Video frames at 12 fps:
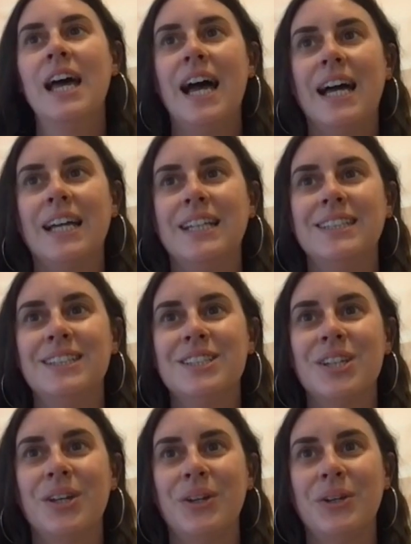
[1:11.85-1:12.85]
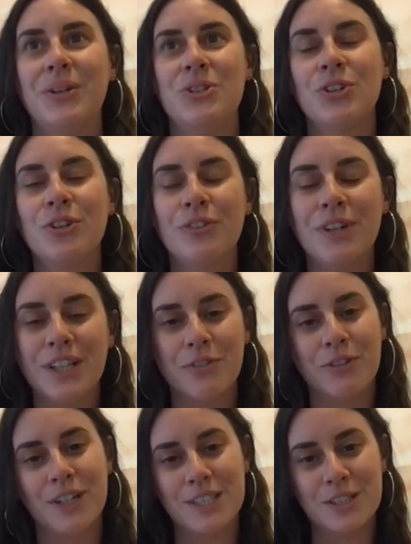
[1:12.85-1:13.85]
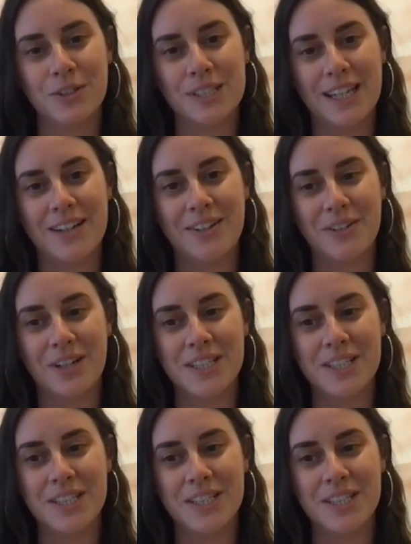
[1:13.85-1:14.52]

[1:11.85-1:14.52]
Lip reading: And so during the first lockdown,